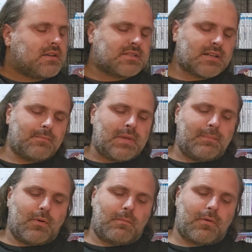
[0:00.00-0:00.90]
Some
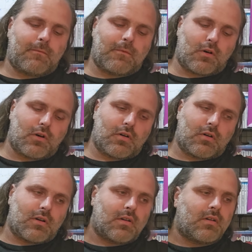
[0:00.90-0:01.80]
people
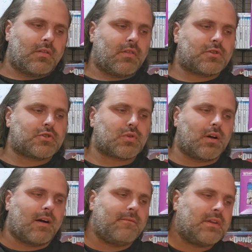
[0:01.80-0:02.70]
prefer the
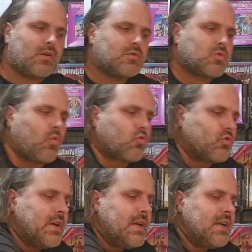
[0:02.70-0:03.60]
videos
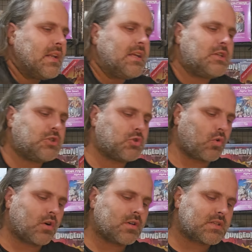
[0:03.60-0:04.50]
really
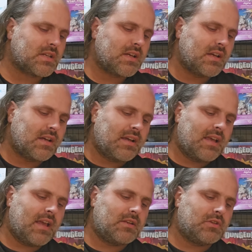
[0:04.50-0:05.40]
short
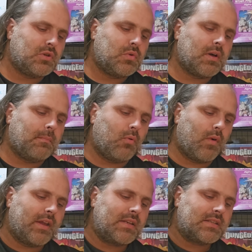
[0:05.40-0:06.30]
and to the
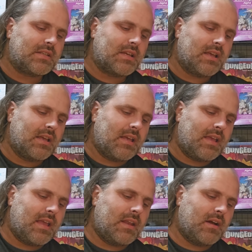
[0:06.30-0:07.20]
point,
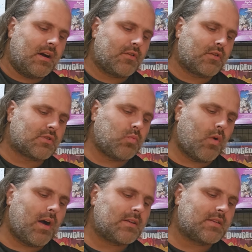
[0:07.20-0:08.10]
and others
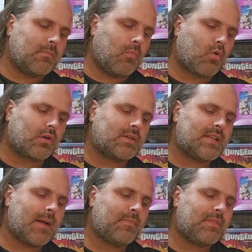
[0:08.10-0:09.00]
want more
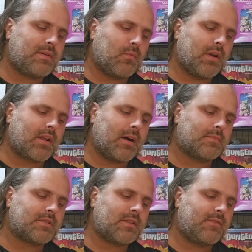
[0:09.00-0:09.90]
depth when it
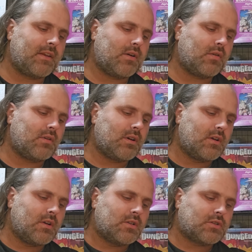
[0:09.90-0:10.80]
comes to the video.
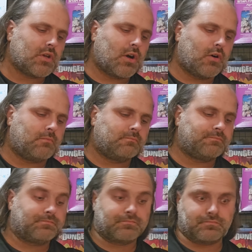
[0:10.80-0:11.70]
So
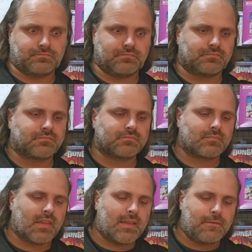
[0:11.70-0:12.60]

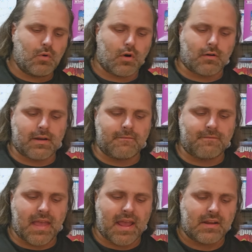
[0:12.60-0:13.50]
if you are a
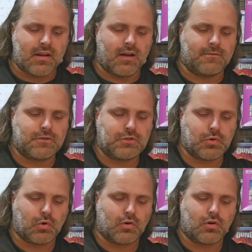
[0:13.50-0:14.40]
fan of
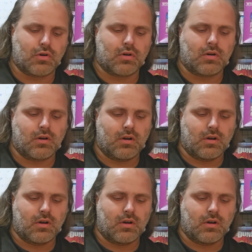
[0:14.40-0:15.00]
shorter